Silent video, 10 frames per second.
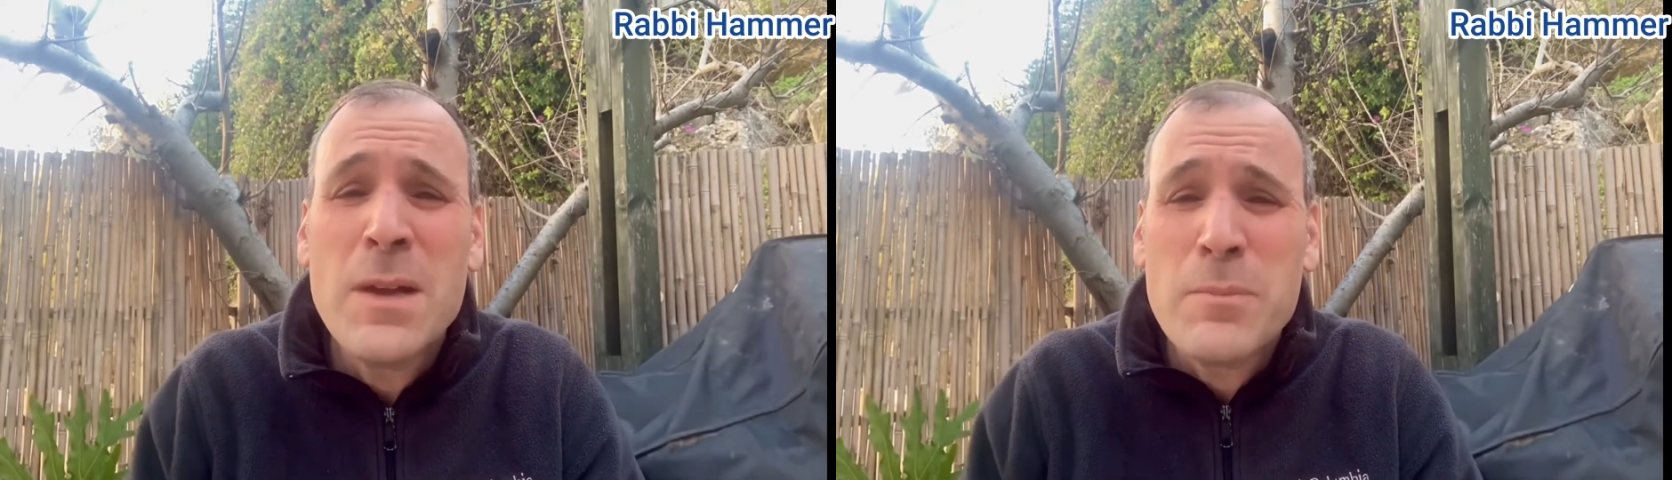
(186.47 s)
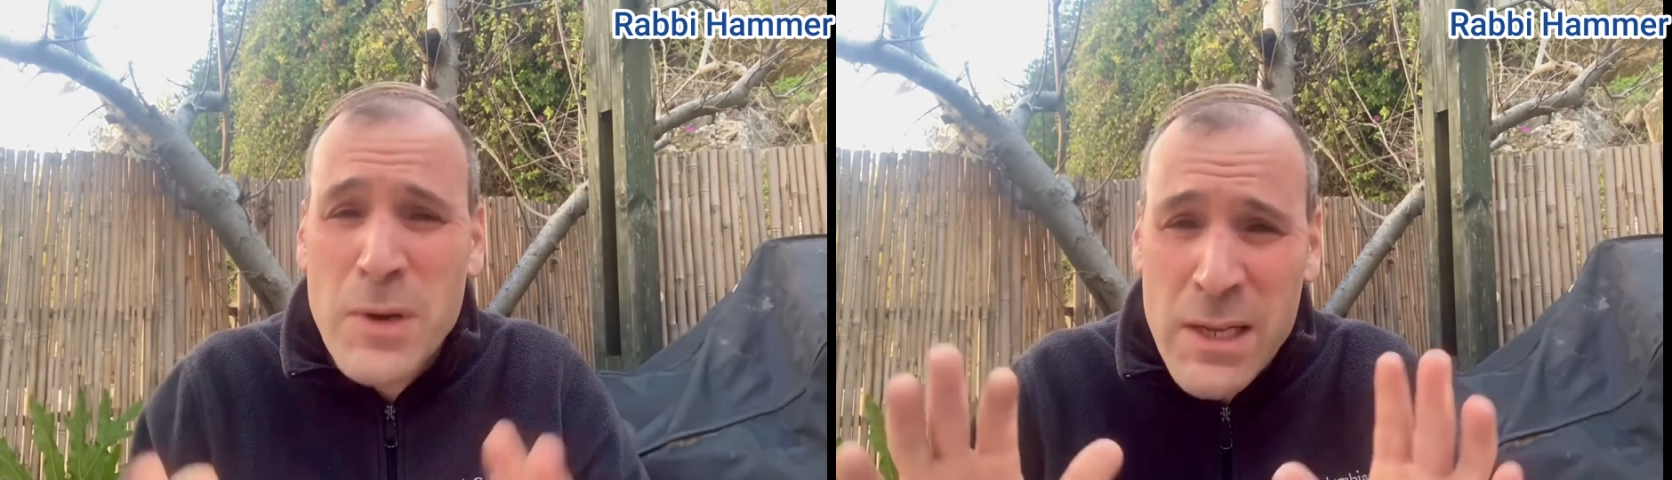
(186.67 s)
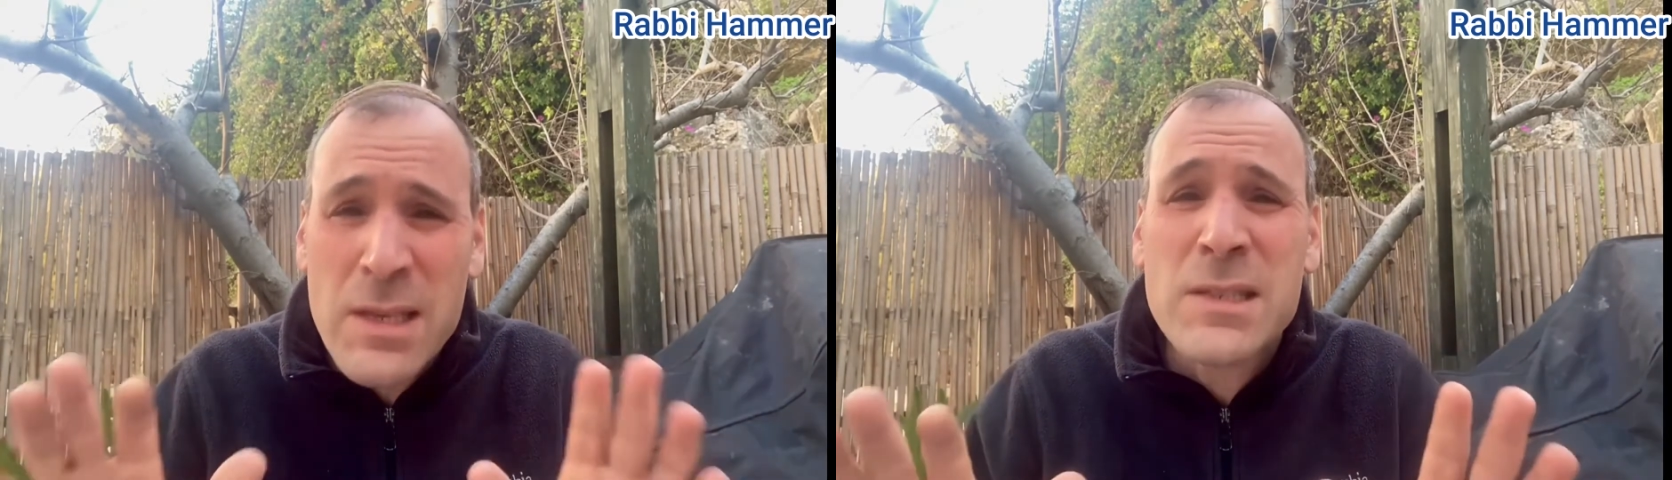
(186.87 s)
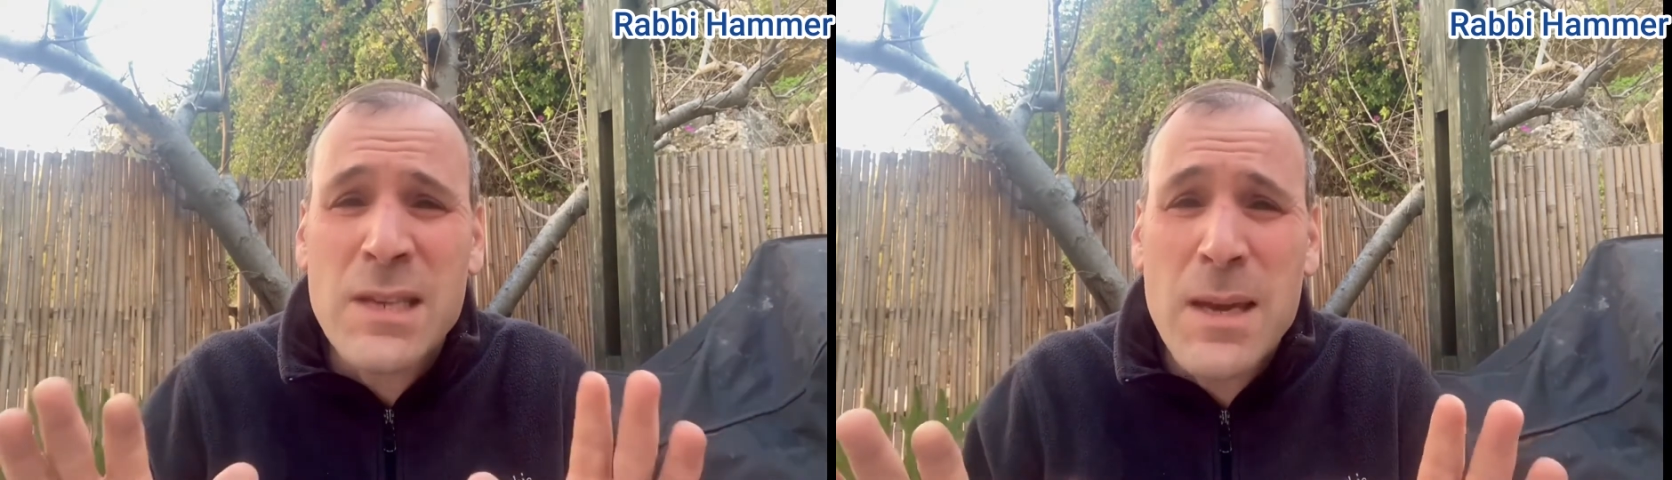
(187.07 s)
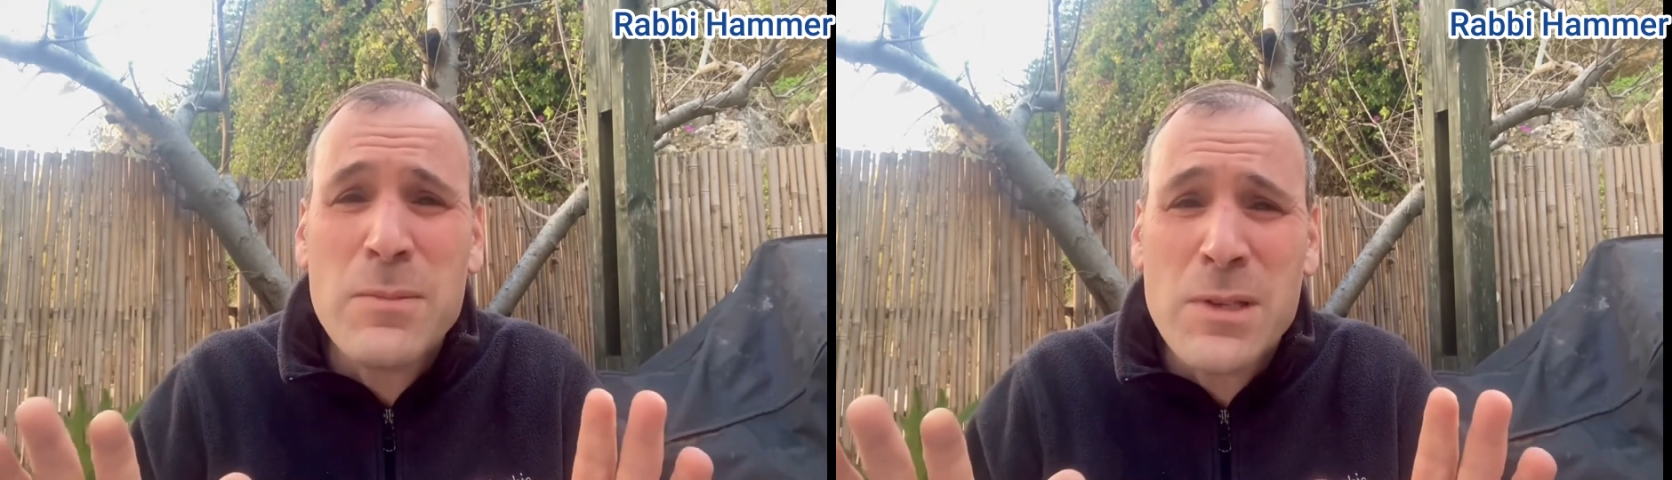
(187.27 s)
but at the
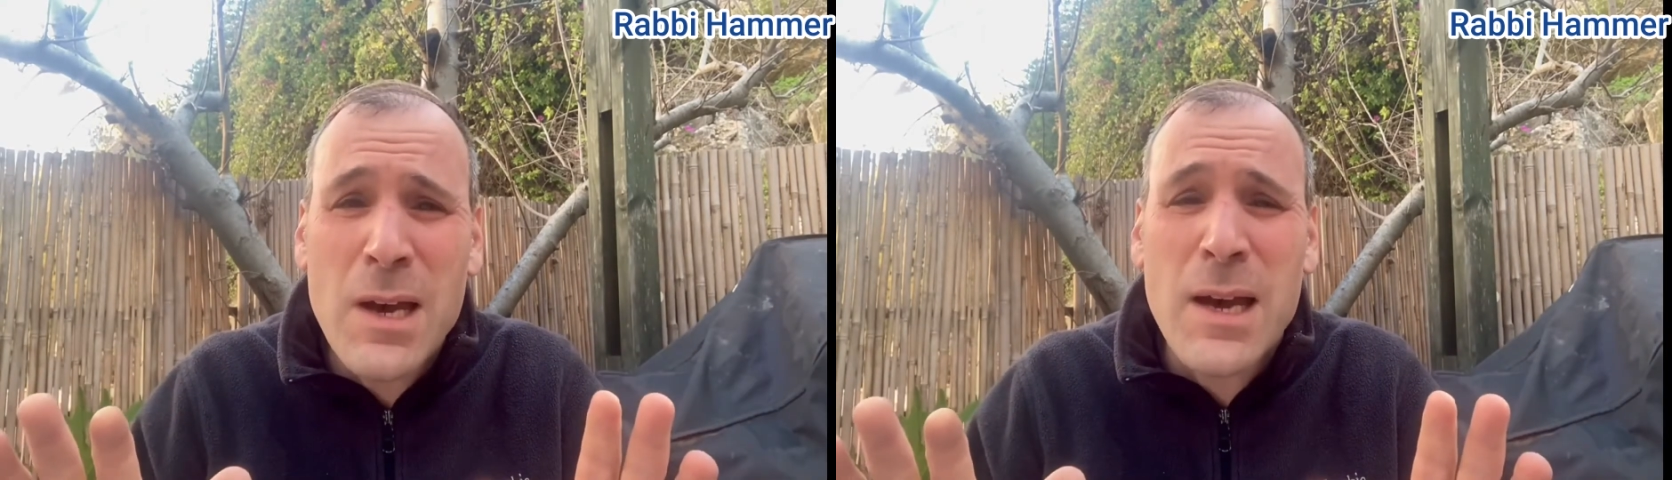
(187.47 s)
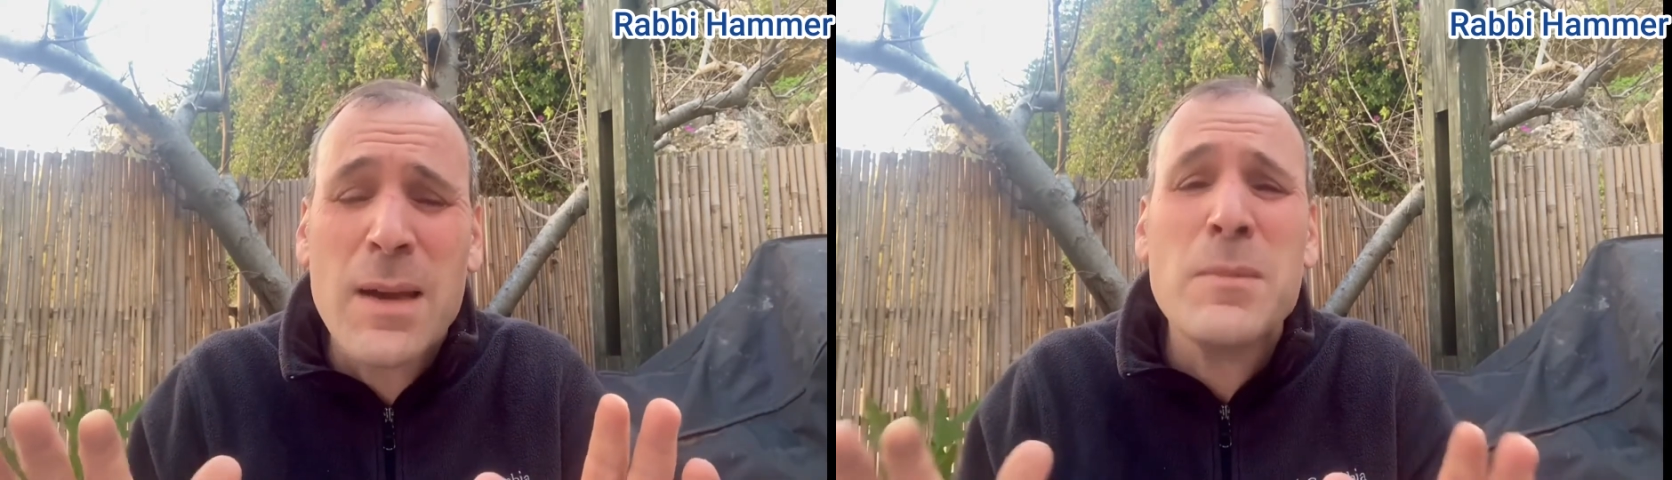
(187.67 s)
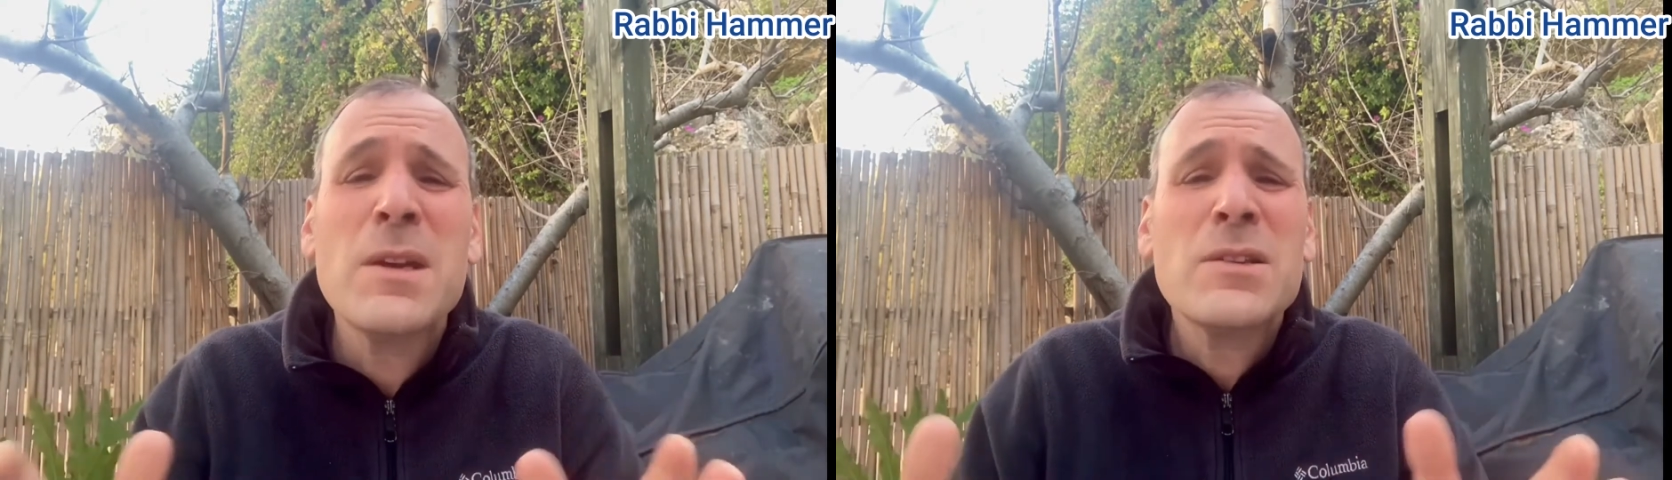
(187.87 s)
same time